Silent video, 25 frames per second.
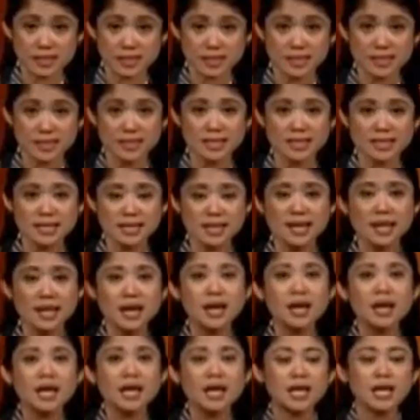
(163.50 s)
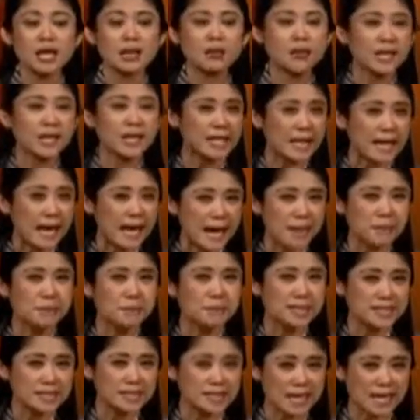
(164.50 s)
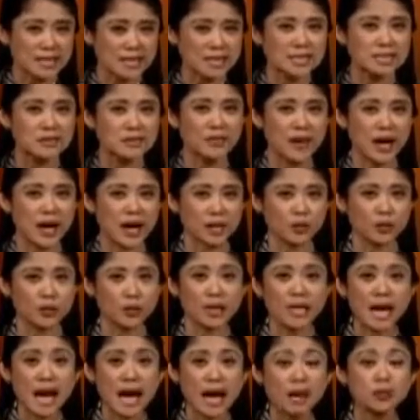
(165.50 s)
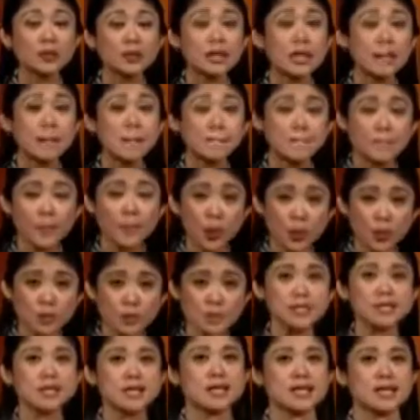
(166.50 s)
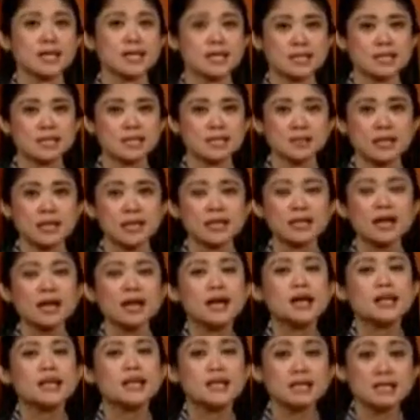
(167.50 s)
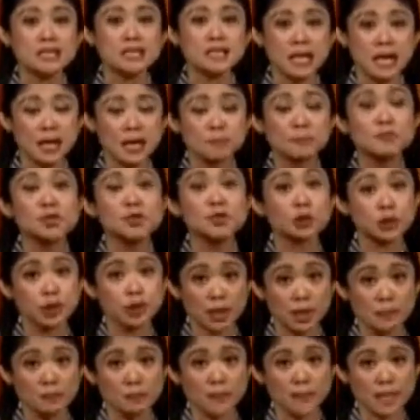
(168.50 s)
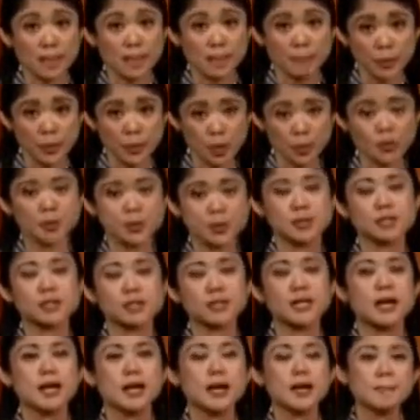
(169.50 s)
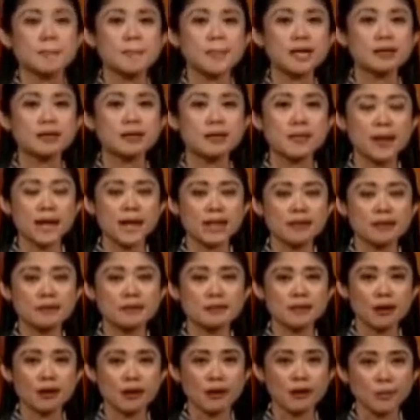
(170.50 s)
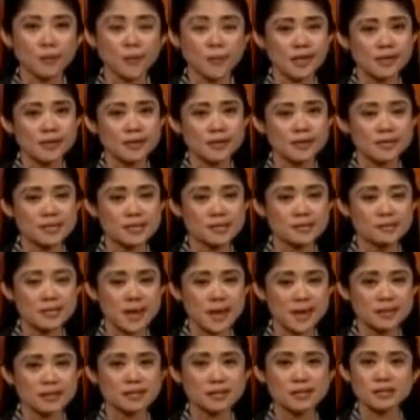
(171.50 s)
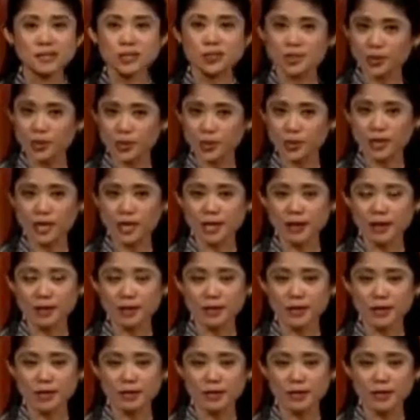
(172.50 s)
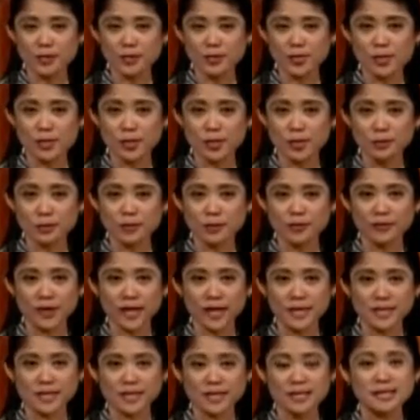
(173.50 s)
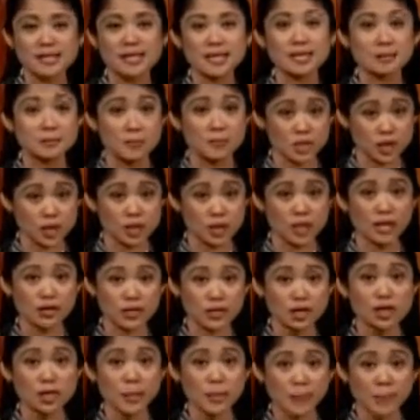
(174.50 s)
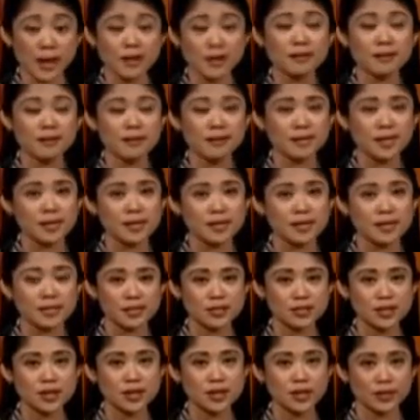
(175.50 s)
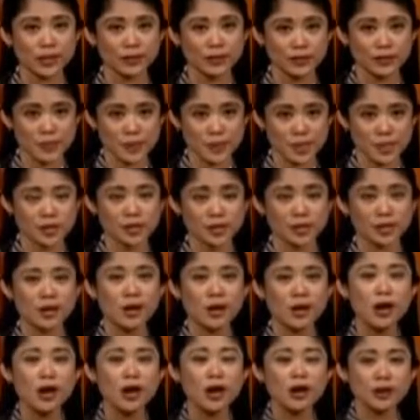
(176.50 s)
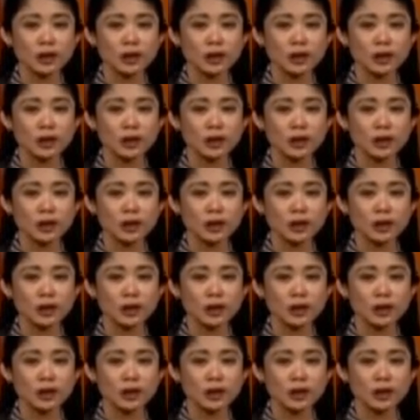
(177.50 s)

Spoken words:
of necessity. If it can be satisfied without imposing the easement, the same should not be imposed. Be reminded that our opinion is based solely on the information you provided us, and it may change depending on any additional information.